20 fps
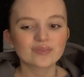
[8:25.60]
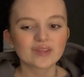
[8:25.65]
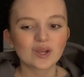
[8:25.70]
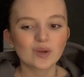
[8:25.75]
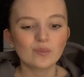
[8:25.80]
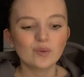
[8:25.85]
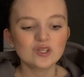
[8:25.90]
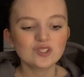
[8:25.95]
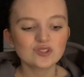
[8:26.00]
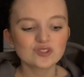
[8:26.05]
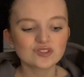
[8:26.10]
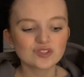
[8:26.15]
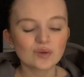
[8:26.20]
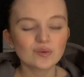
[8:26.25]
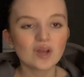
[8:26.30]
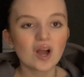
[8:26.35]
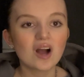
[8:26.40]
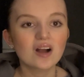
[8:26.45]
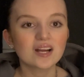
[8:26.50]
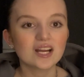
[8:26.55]
when you're so
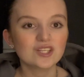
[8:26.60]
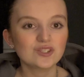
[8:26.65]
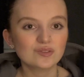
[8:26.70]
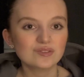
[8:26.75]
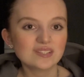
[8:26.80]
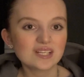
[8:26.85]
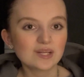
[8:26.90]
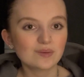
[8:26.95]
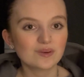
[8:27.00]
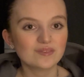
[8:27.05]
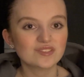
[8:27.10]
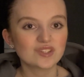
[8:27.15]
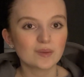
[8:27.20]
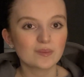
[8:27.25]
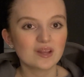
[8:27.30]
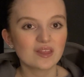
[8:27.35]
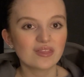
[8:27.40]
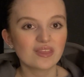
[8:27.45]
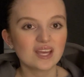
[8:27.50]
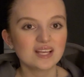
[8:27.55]
young and you're dealing with so
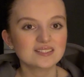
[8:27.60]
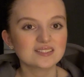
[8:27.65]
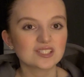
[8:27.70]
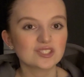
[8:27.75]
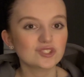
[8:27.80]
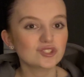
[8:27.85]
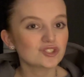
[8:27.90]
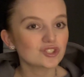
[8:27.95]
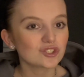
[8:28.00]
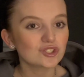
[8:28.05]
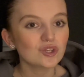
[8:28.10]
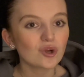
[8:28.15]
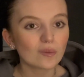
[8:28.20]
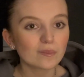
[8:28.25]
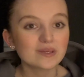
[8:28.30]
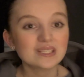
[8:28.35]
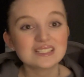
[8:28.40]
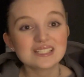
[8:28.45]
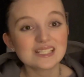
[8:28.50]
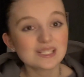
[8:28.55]
many things that you should not
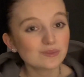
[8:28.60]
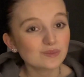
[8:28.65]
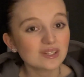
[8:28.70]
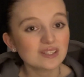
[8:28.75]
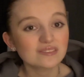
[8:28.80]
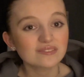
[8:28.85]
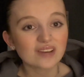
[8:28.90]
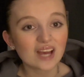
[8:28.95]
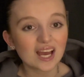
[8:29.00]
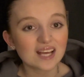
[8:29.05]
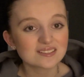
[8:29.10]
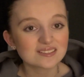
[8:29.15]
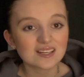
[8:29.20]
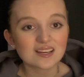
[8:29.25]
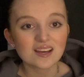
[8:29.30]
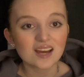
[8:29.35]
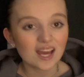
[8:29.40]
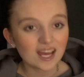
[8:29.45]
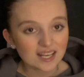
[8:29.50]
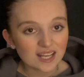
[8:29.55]
be dealing with at
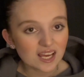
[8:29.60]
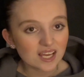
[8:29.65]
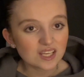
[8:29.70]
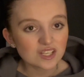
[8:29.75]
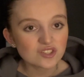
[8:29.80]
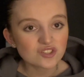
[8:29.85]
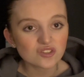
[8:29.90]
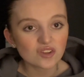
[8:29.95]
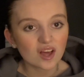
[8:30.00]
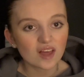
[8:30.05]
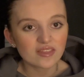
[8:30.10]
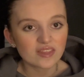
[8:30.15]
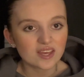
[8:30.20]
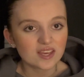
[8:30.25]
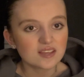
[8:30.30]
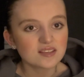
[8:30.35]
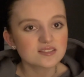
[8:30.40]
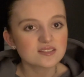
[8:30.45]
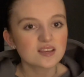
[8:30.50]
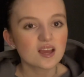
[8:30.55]
an age like
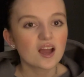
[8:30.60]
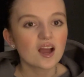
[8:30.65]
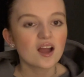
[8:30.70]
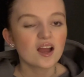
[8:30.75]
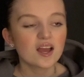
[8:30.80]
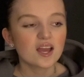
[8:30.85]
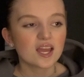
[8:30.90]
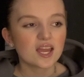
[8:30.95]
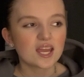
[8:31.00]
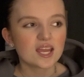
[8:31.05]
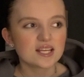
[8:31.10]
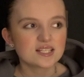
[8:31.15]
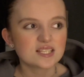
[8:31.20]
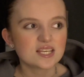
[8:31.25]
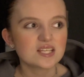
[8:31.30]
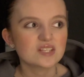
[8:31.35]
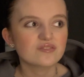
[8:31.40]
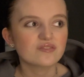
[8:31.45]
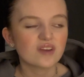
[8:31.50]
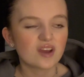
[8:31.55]
this it
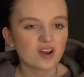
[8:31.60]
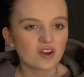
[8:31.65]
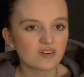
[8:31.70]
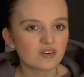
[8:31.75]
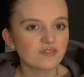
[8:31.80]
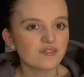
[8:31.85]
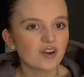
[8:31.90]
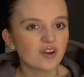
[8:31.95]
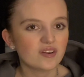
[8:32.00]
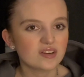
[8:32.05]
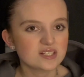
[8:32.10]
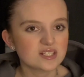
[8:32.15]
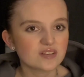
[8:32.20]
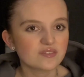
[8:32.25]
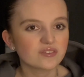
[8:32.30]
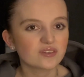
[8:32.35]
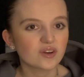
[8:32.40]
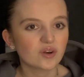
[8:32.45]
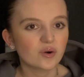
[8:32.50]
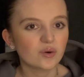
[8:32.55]
is very very
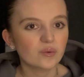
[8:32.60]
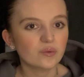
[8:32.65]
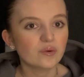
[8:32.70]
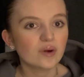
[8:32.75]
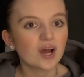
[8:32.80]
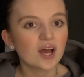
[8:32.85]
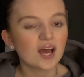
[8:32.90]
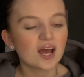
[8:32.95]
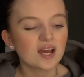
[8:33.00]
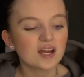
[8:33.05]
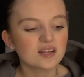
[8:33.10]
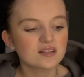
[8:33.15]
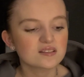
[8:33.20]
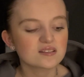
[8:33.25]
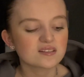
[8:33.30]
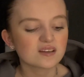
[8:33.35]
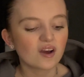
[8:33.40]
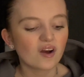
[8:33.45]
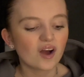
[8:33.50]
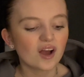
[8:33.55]
difficult
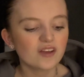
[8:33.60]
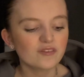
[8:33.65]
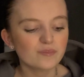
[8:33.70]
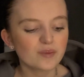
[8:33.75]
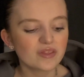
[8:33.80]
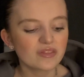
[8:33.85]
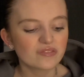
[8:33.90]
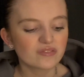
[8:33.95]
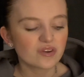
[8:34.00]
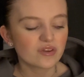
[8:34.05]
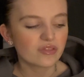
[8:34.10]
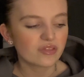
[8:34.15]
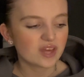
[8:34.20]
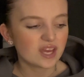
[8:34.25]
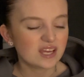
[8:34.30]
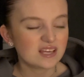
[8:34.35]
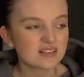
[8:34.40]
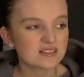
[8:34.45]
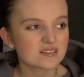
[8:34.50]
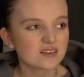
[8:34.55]
and I've been through
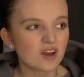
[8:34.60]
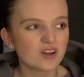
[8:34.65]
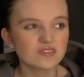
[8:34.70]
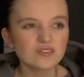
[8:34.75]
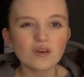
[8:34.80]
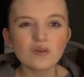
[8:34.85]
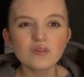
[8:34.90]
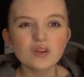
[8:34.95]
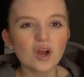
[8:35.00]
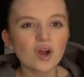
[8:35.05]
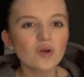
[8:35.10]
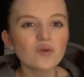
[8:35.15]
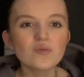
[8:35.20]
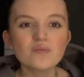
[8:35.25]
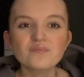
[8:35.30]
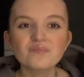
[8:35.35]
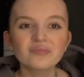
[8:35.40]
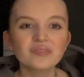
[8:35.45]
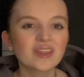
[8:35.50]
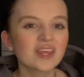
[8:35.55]
things I don't know
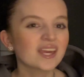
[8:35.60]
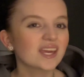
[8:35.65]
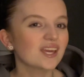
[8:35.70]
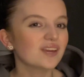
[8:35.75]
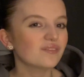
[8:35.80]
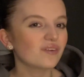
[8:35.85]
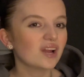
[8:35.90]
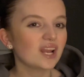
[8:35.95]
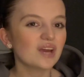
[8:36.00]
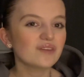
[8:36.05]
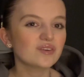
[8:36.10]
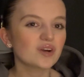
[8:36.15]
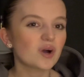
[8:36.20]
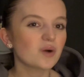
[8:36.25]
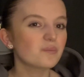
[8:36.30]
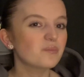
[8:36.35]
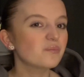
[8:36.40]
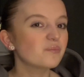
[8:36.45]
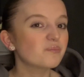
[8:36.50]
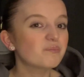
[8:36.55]
if I'll ever
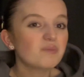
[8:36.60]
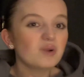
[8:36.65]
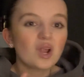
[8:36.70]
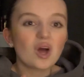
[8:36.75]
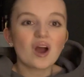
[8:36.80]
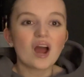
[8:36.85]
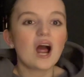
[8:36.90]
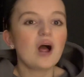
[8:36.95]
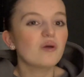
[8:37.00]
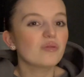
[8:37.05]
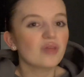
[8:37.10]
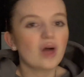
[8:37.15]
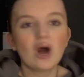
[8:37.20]
blurt out the